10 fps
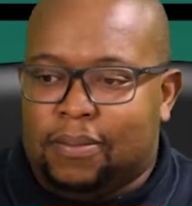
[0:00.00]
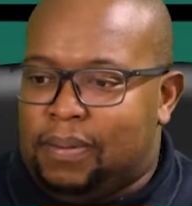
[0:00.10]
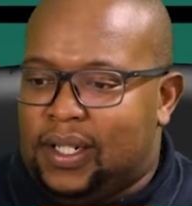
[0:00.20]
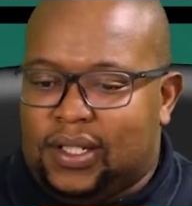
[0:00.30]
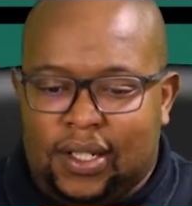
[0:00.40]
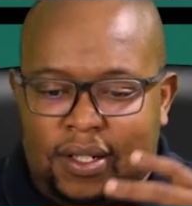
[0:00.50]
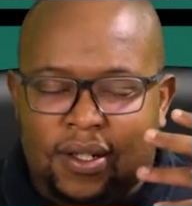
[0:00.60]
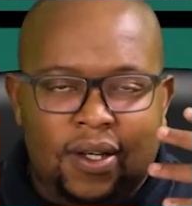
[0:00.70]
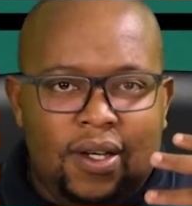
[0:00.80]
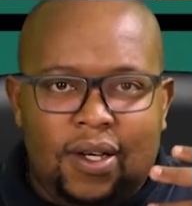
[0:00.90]
the pitch and
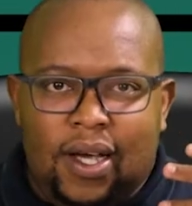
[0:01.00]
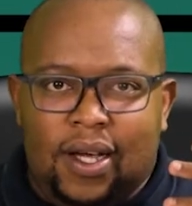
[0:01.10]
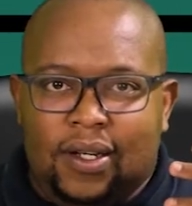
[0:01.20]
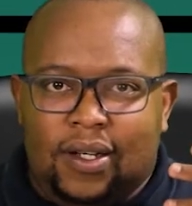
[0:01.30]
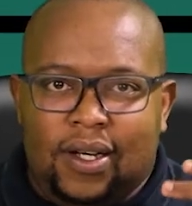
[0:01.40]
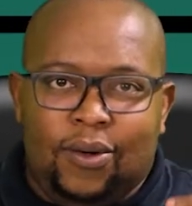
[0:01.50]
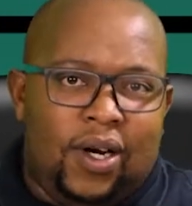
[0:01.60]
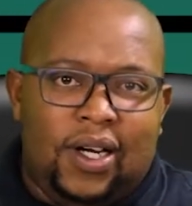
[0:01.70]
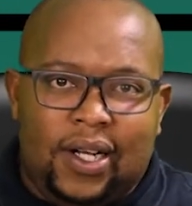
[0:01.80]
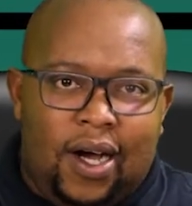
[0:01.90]
and and
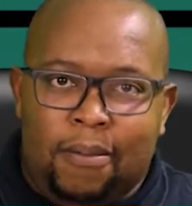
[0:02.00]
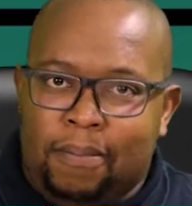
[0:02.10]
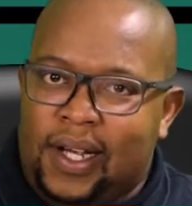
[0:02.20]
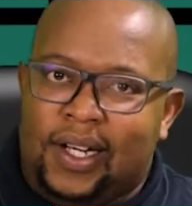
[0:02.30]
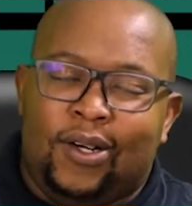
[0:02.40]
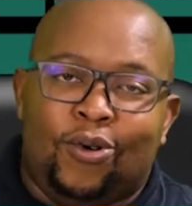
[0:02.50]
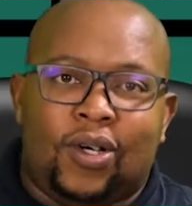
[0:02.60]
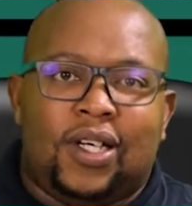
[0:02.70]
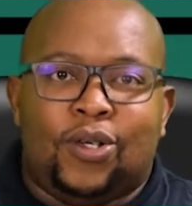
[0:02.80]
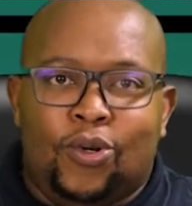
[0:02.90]
wearing the armband and
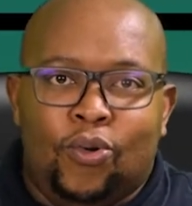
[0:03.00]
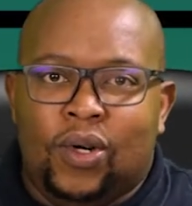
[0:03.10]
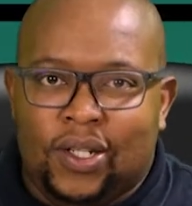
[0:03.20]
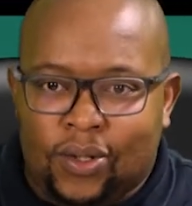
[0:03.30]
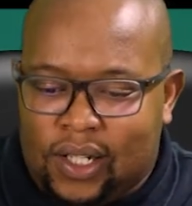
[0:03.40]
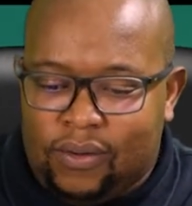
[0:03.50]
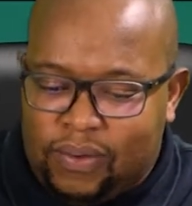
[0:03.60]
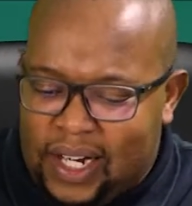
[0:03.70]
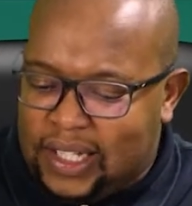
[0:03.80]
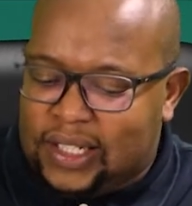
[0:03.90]
looking cool and looking
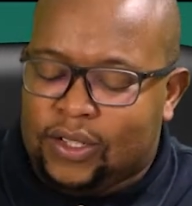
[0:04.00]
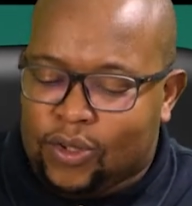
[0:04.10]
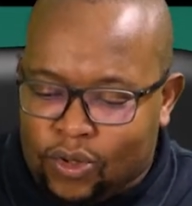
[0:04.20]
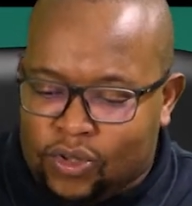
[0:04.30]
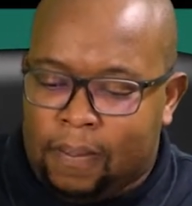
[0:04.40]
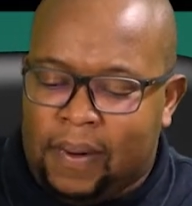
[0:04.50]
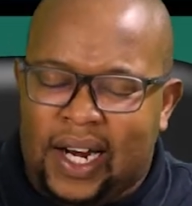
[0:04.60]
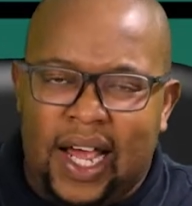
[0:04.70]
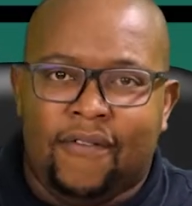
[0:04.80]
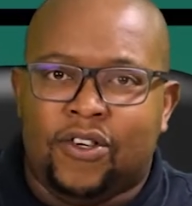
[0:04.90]
fancy. It's also
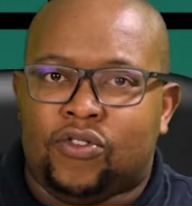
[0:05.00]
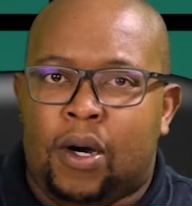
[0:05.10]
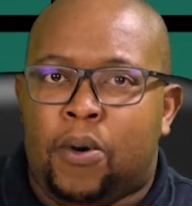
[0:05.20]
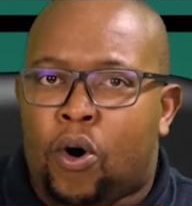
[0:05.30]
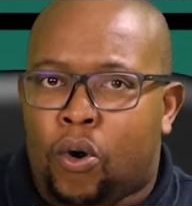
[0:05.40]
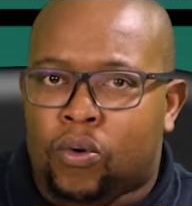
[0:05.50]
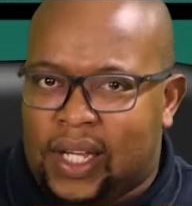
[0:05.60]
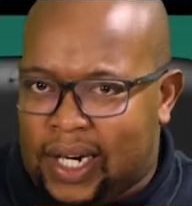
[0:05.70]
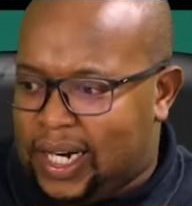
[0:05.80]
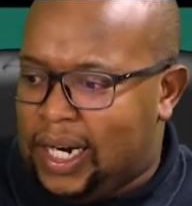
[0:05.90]
about having to uphold
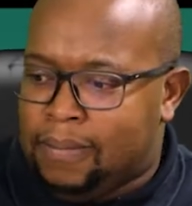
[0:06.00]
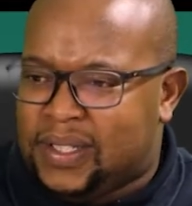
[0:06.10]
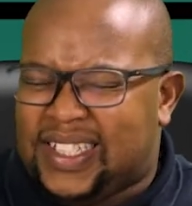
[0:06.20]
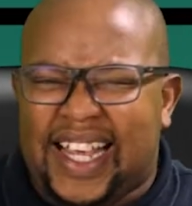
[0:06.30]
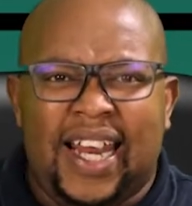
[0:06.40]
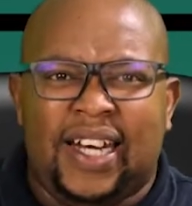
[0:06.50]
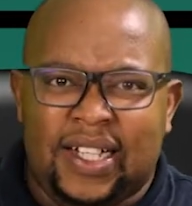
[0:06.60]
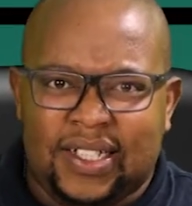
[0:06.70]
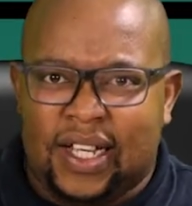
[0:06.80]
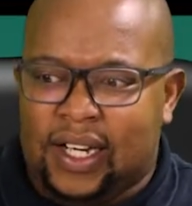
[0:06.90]
the club's
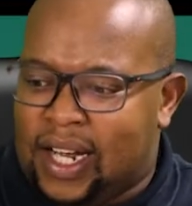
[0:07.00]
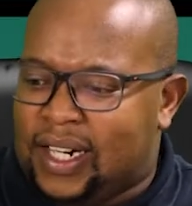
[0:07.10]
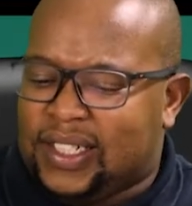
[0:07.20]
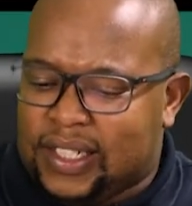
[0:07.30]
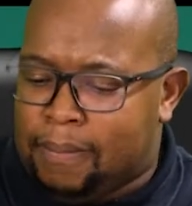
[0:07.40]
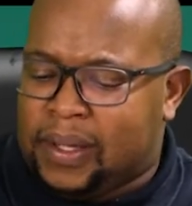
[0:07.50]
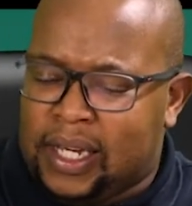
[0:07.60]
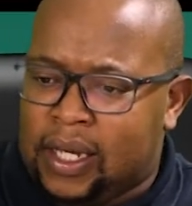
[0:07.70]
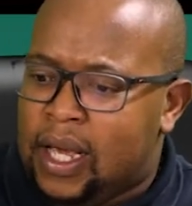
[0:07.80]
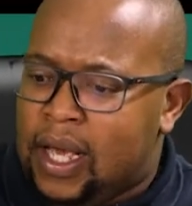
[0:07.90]
standards, and that is
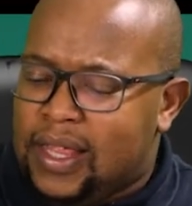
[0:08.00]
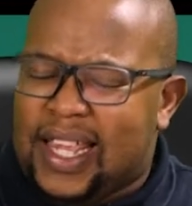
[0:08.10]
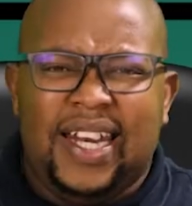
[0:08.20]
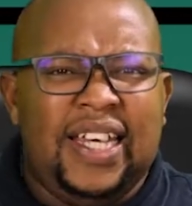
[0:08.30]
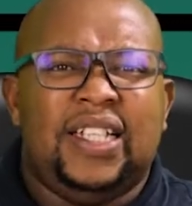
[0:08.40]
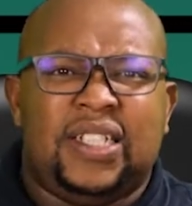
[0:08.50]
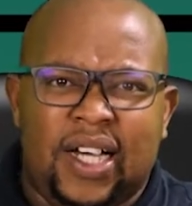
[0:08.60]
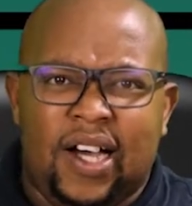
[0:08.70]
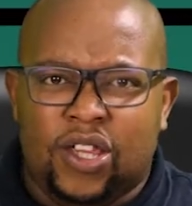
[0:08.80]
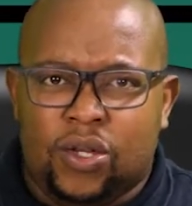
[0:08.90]
something that he's
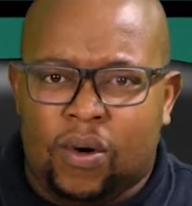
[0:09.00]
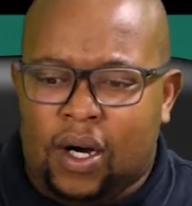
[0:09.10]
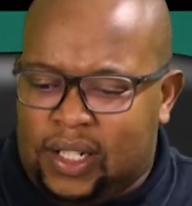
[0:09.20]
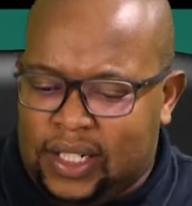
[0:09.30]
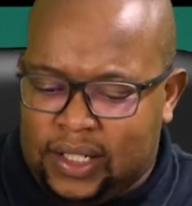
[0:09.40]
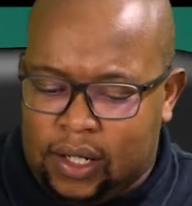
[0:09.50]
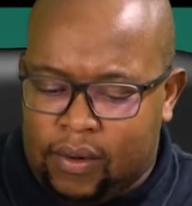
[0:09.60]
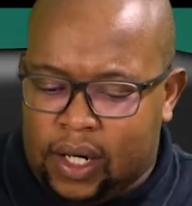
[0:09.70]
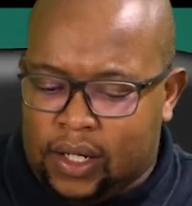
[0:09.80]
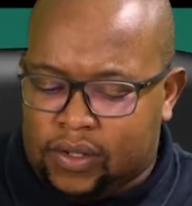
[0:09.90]
done throughout his
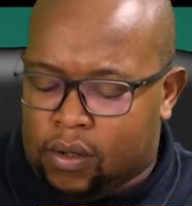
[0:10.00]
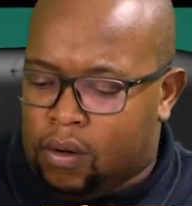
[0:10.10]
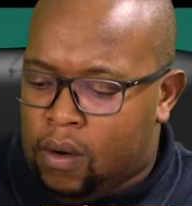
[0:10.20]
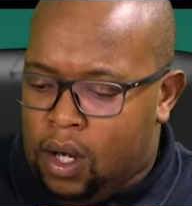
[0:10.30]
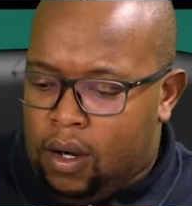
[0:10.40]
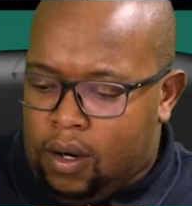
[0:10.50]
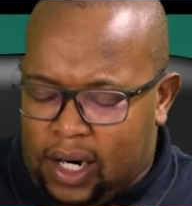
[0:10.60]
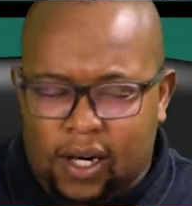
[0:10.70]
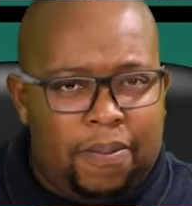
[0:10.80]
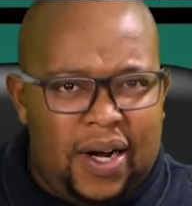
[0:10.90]
career. So
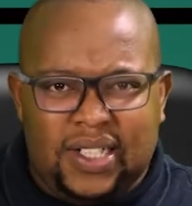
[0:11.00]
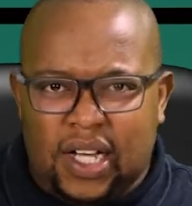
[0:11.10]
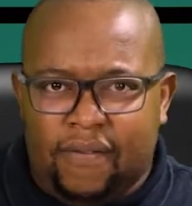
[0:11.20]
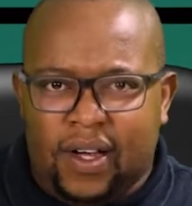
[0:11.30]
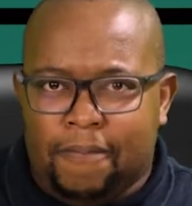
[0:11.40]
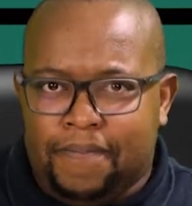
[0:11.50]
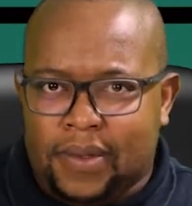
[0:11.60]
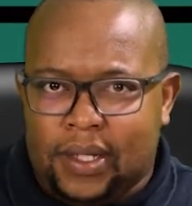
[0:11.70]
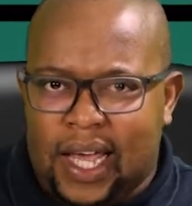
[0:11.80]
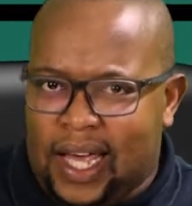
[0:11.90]
Orlando Pirates have a
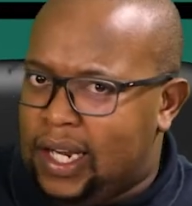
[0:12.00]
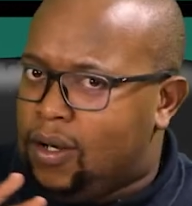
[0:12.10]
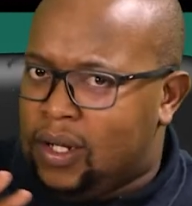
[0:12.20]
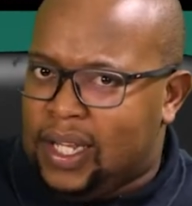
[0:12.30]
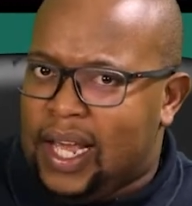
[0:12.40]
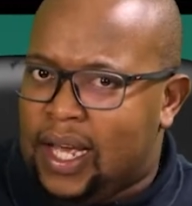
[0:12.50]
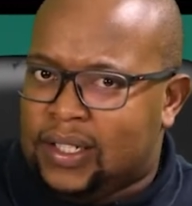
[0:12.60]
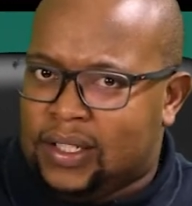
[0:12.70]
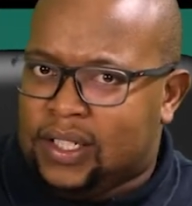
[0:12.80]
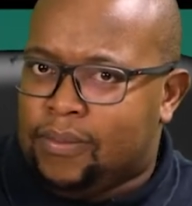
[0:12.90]
headache on their
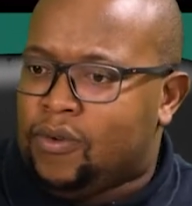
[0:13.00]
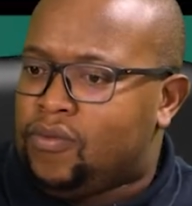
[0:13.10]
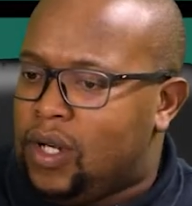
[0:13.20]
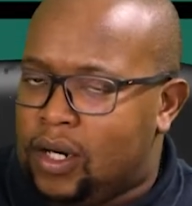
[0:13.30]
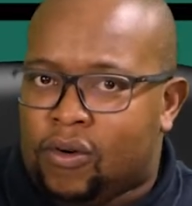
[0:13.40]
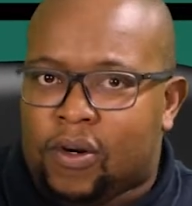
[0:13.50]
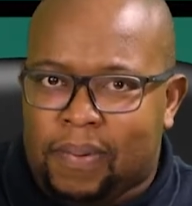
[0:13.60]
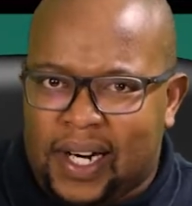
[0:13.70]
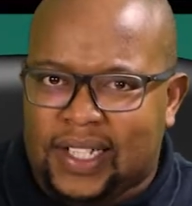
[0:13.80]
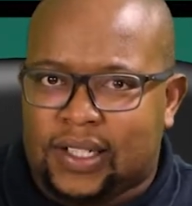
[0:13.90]
hands in terms of trying to
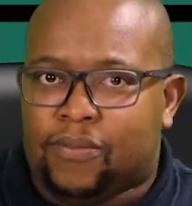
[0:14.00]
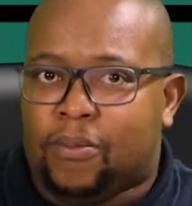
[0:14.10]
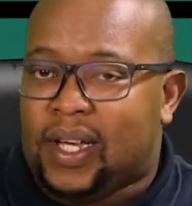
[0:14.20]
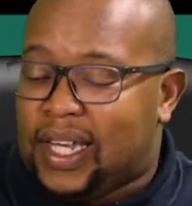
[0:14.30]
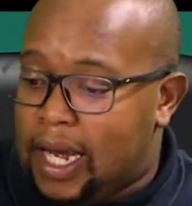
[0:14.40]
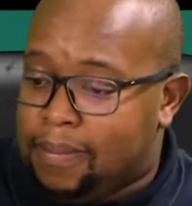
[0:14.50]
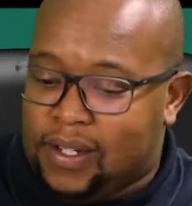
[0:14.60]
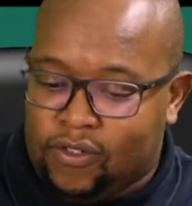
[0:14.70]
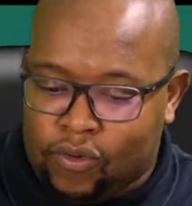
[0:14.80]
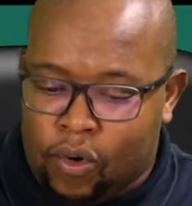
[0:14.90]
replace him from a captain's